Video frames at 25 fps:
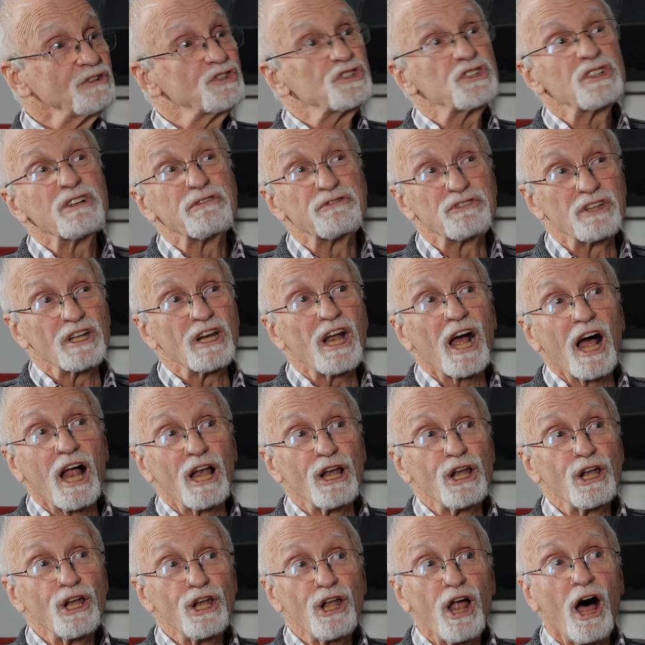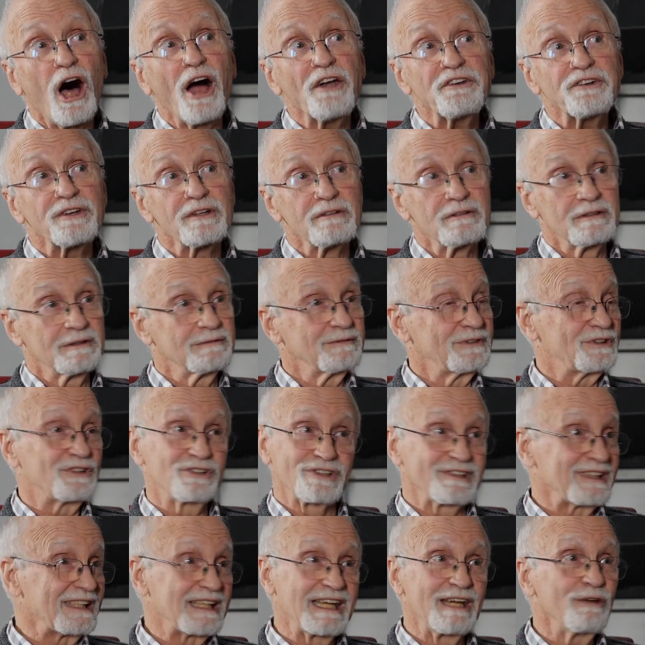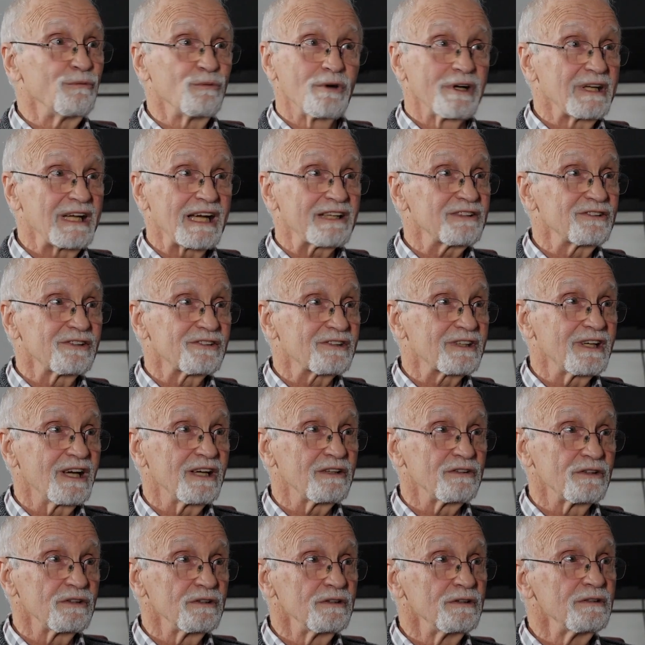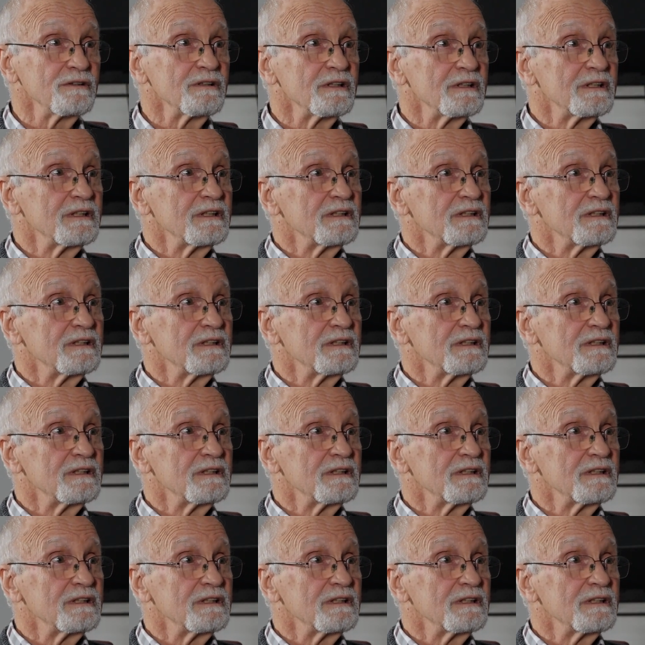and shift it a lot, which is again what actors can't do